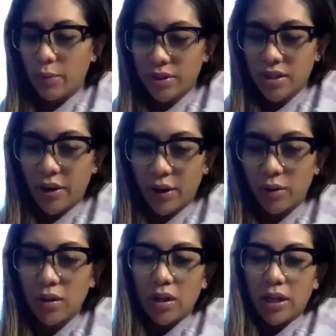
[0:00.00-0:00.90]
Rosado
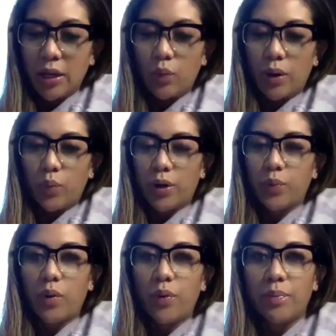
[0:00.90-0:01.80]
in one word,
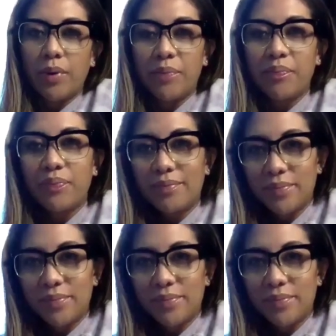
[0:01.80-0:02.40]
what would it be?